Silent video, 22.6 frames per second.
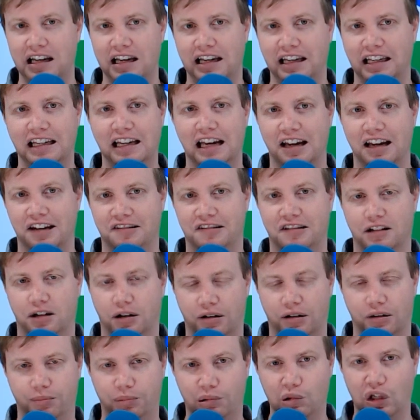EA is going
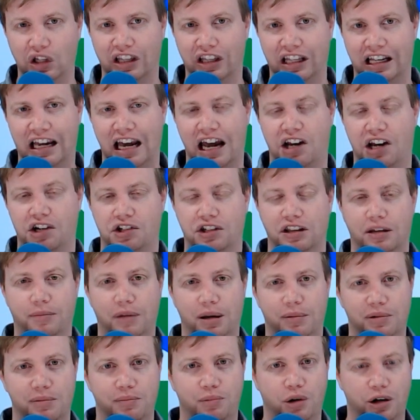to pull in the cash and then
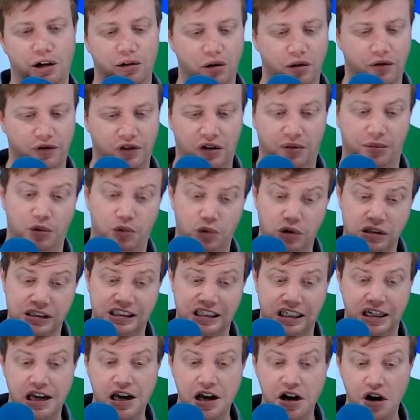maybe put it over there. But we'll
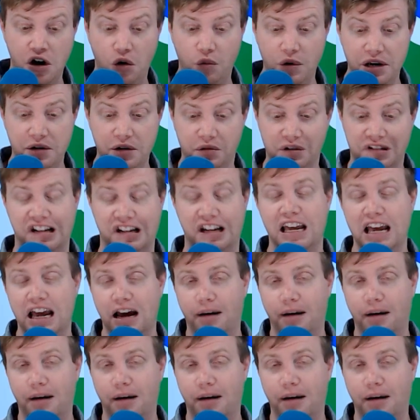see. We will see.